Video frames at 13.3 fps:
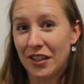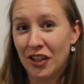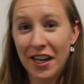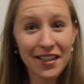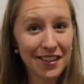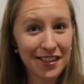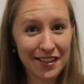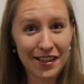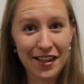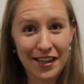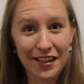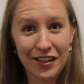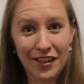suggest,
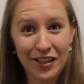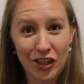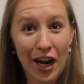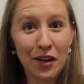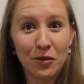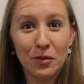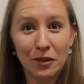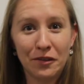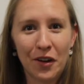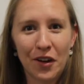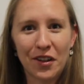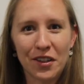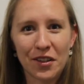the channel will
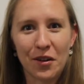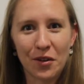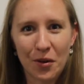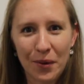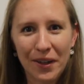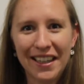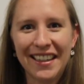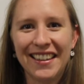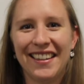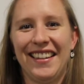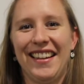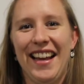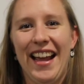focus on quilling
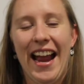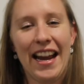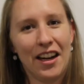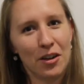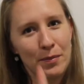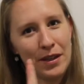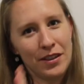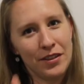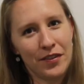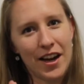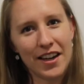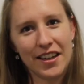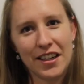and it'll be
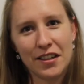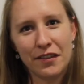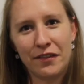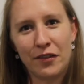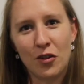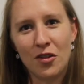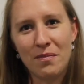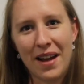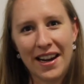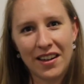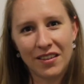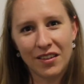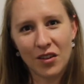divided into four
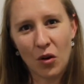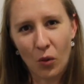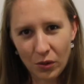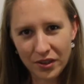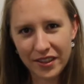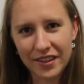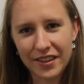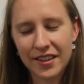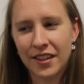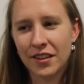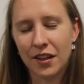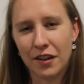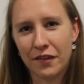main quarters.
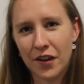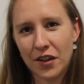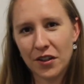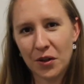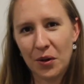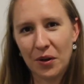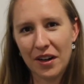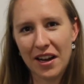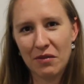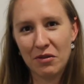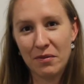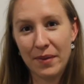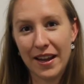So the first
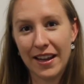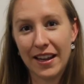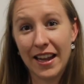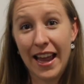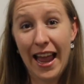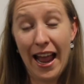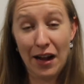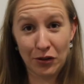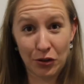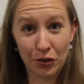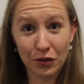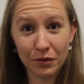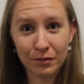quarter will be how
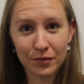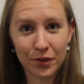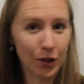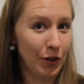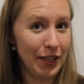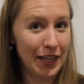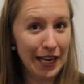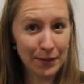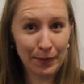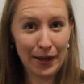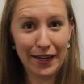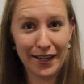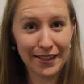to, so
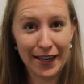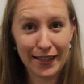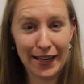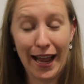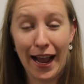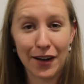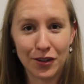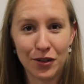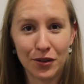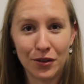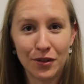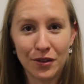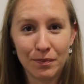explaining exactly how to
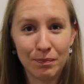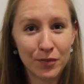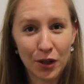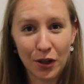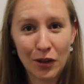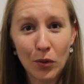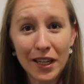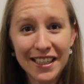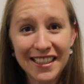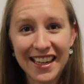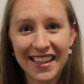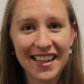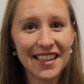do certain quilling
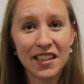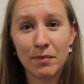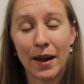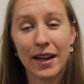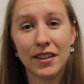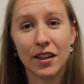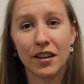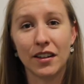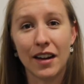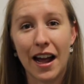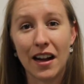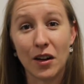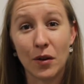techniques and make
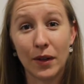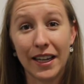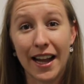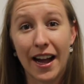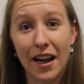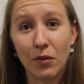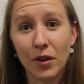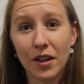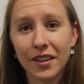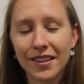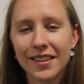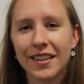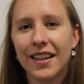certain quilling
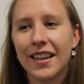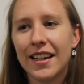artworks.